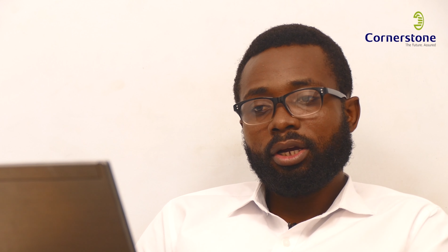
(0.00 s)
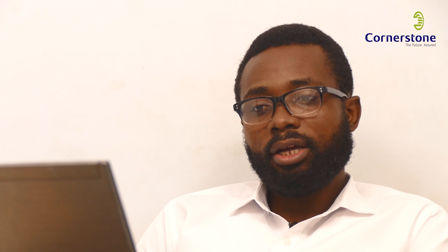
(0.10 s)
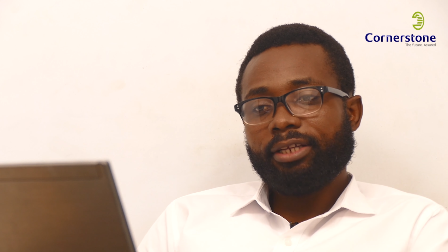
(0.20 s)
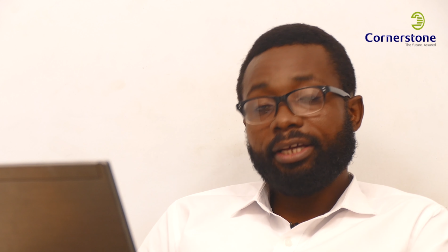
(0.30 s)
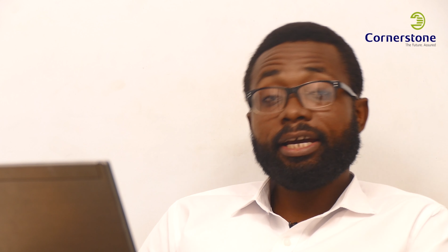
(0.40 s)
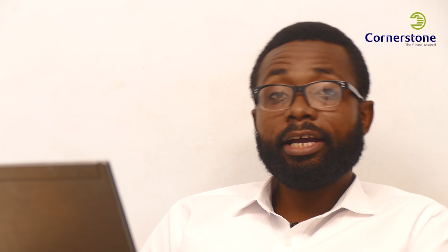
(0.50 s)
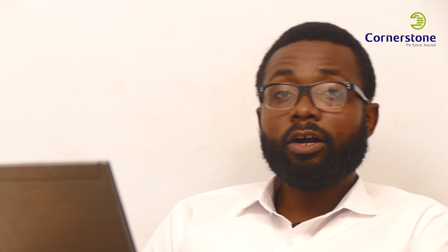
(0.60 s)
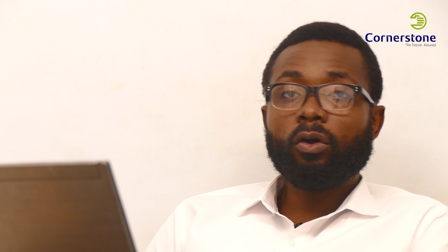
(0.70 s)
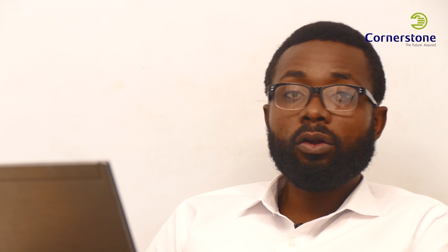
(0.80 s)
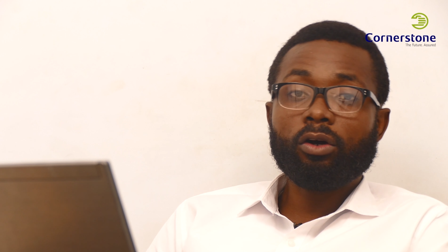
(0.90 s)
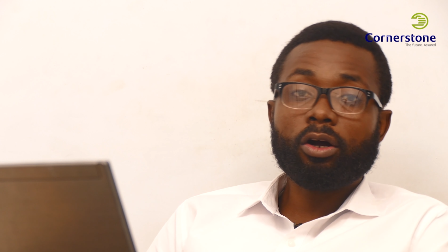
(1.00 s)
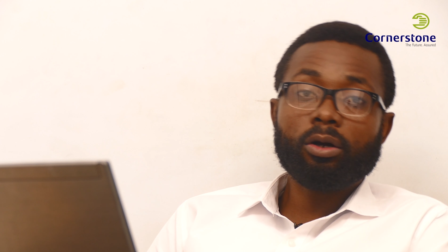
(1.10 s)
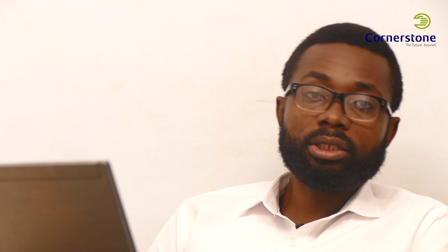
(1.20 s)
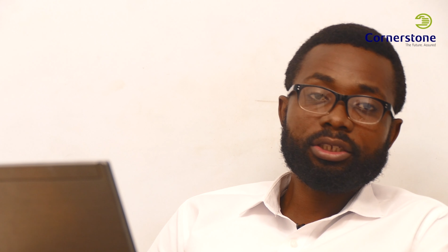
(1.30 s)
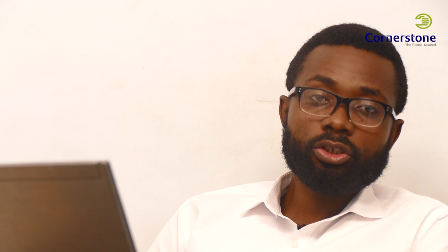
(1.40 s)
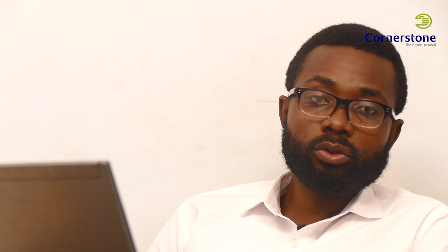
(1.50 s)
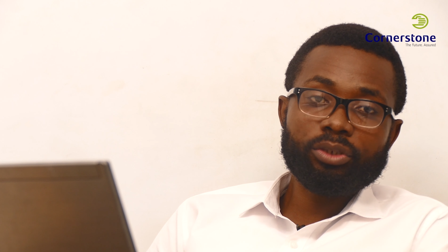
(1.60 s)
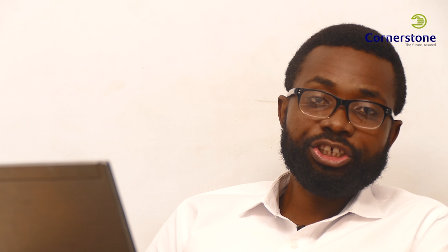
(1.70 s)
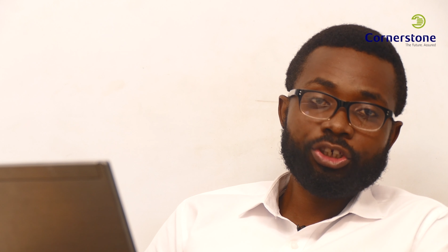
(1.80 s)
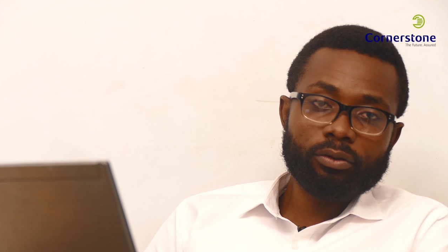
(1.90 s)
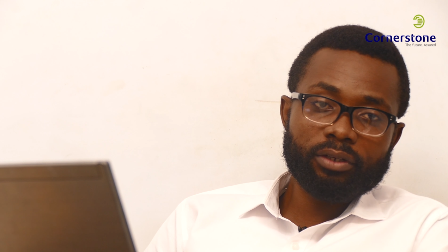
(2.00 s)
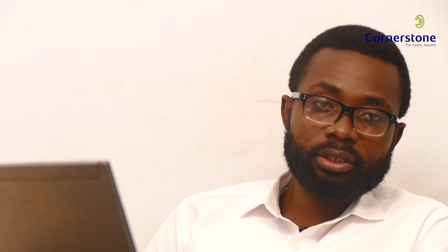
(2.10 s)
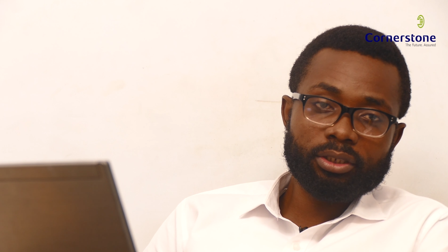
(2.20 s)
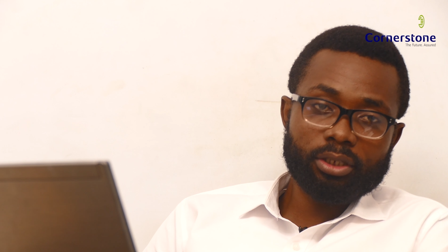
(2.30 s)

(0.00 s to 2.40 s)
Then I called on Cornerstone Insurance